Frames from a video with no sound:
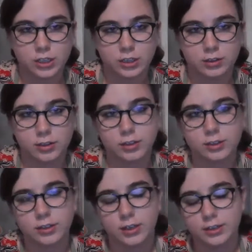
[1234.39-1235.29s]
and
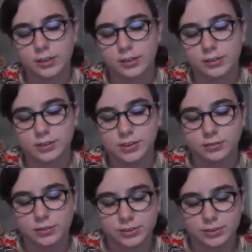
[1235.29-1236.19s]
then a
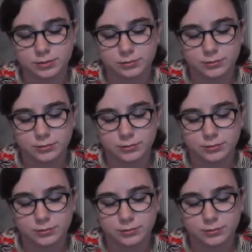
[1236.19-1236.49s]
decrease.